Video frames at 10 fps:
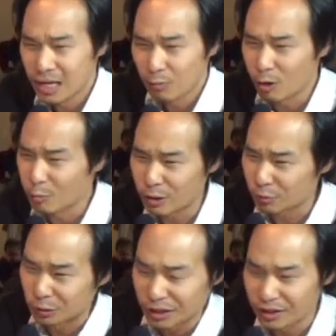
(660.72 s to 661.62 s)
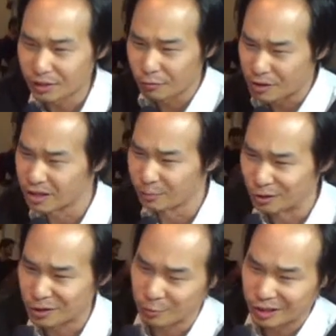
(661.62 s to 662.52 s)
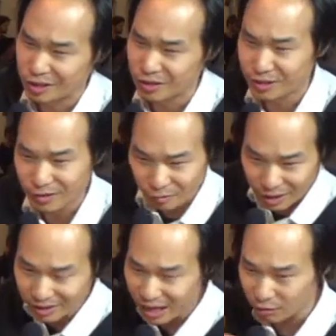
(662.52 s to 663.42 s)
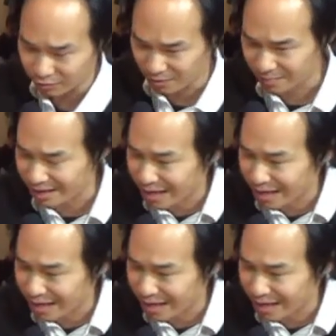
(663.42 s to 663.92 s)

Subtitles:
well, we don't really need to read the books. We just need to write an algorithm that